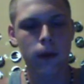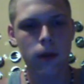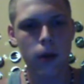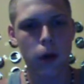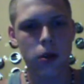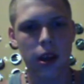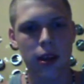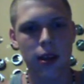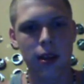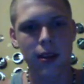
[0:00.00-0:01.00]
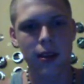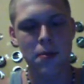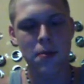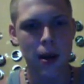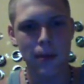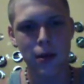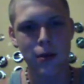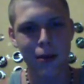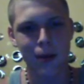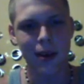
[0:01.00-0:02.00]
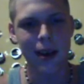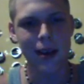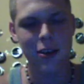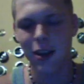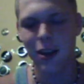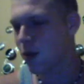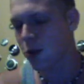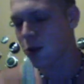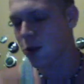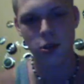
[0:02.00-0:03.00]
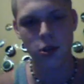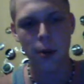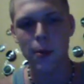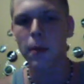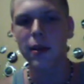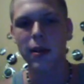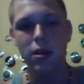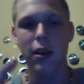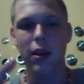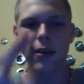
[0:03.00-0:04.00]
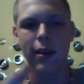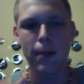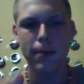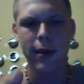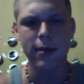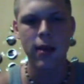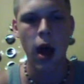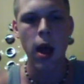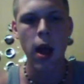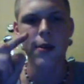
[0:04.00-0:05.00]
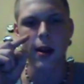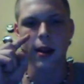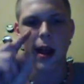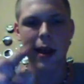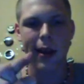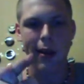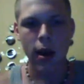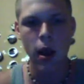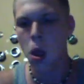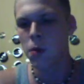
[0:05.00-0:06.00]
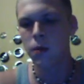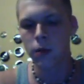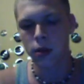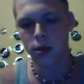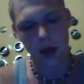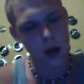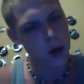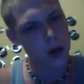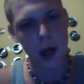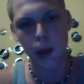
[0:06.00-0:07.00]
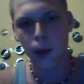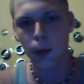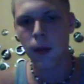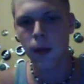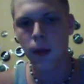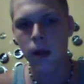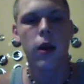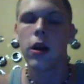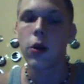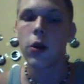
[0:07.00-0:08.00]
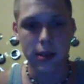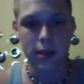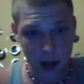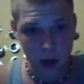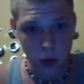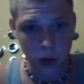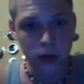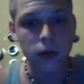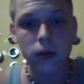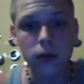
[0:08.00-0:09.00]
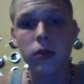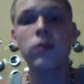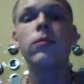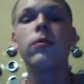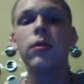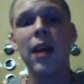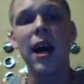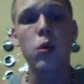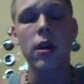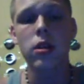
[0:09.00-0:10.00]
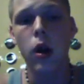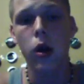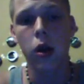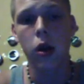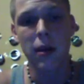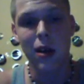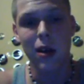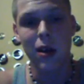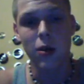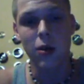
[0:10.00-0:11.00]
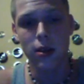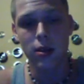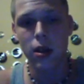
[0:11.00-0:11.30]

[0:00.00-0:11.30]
No shit. This is what I'm used to. You can't switch shit up on me. He's like, you're gonna dip this. You're gonna like it. I was like, okay. Grizzly Natural. That's when I started dipping natural, guys.